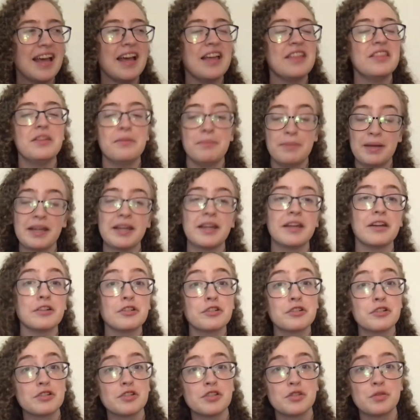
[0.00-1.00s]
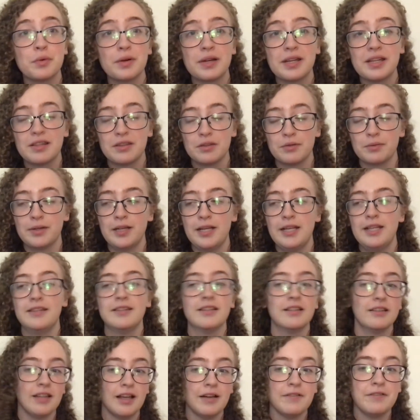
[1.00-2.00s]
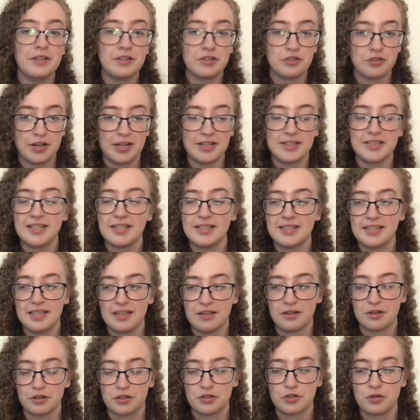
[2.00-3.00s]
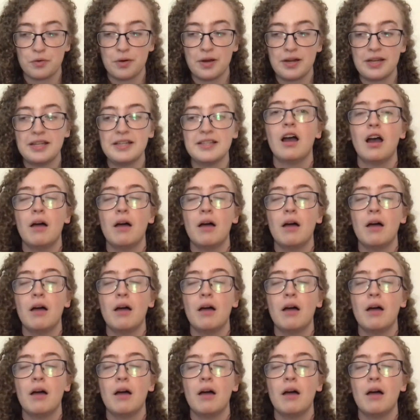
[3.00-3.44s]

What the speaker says: The main character is 23, the love interest is in her 20s,